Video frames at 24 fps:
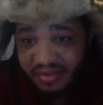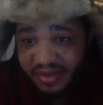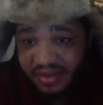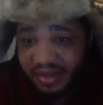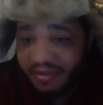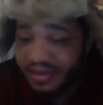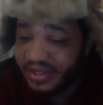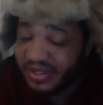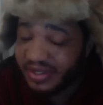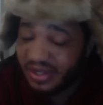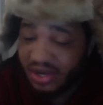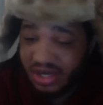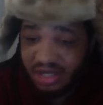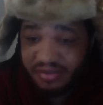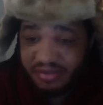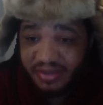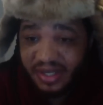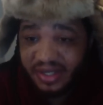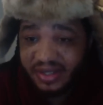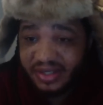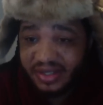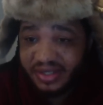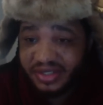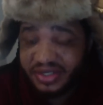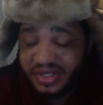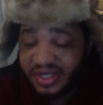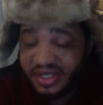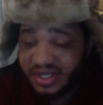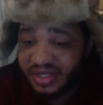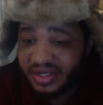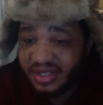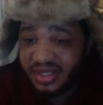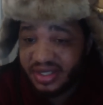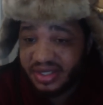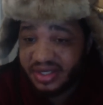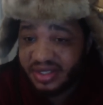They've been talking about this shit
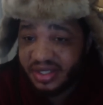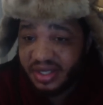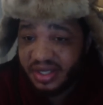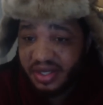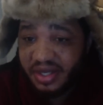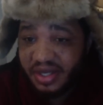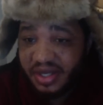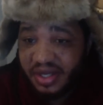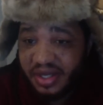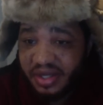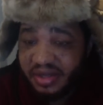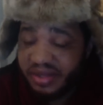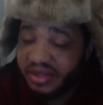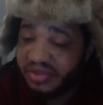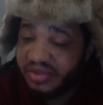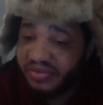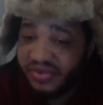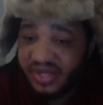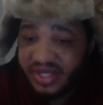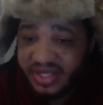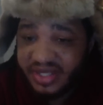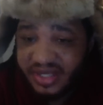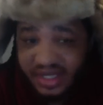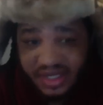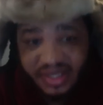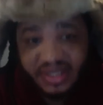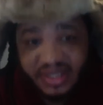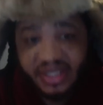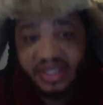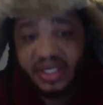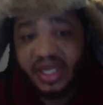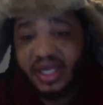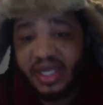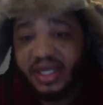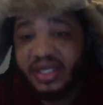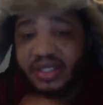since the 360
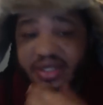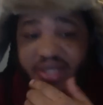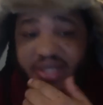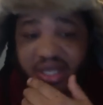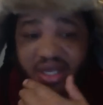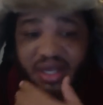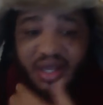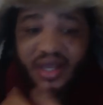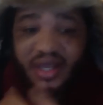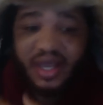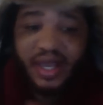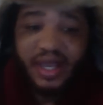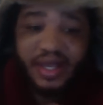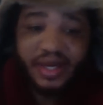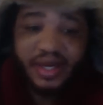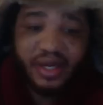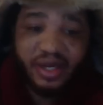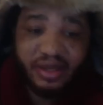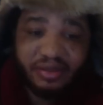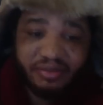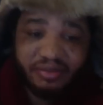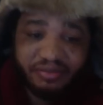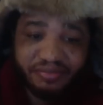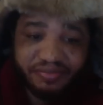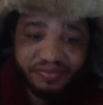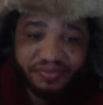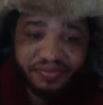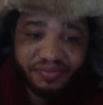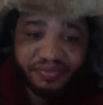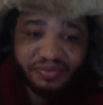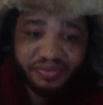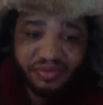days. And um,